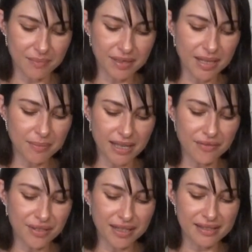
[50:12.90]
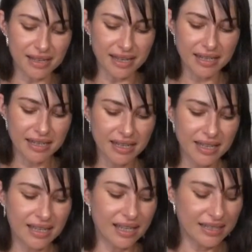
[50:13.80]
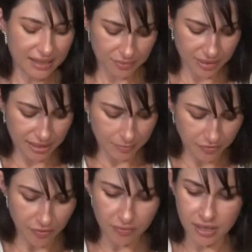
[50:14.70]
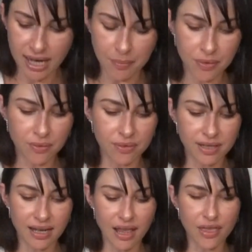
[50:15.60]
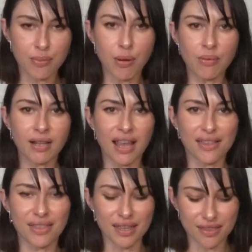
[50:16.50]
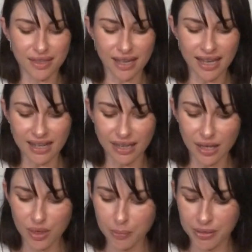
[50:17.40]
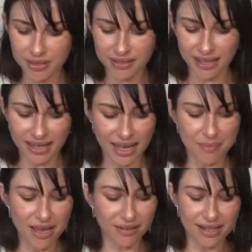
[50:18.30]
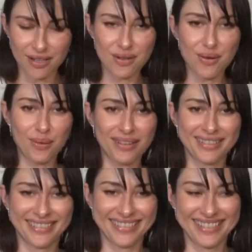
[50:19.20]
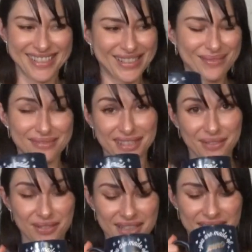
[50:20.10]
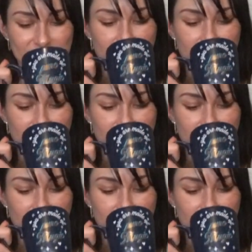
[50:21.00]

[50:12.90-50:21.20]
keep laughing because I did a reading before for Capricorn and I spoke like this. I had a lisp that came out of nowhere. It was really funny.